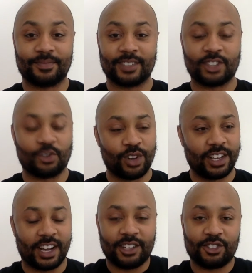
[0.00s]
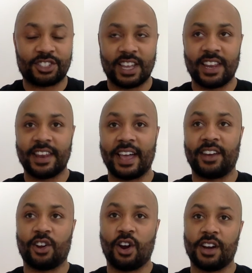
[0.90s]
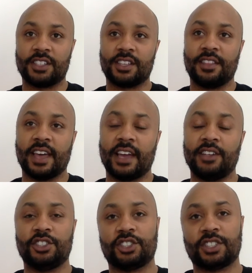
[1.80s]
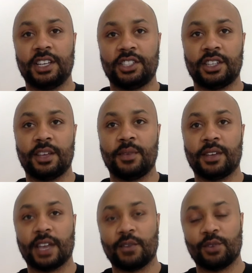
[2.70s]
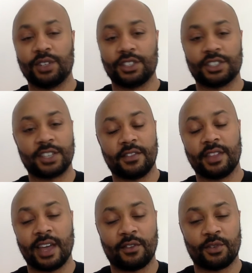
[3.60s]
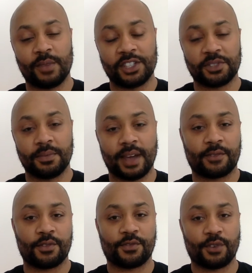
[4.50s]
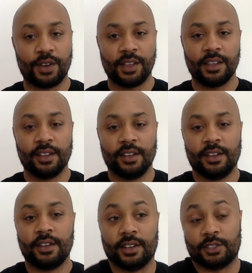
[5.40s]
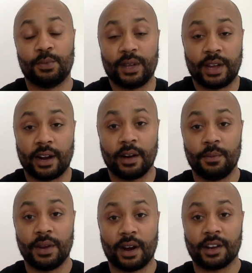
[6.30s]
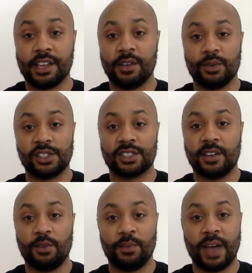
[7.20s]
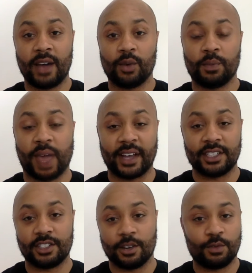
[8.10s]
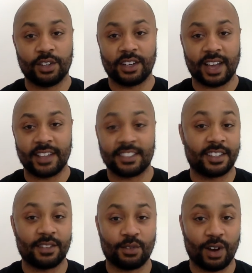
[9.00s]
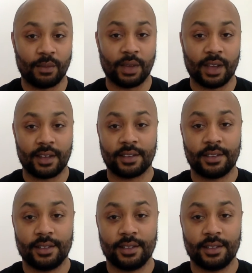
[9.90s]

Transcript: So really understanding that and harnessing that and just teaching them and really just giving that information back for free has been our key. We just give it back. We package it up really nice and give it right back.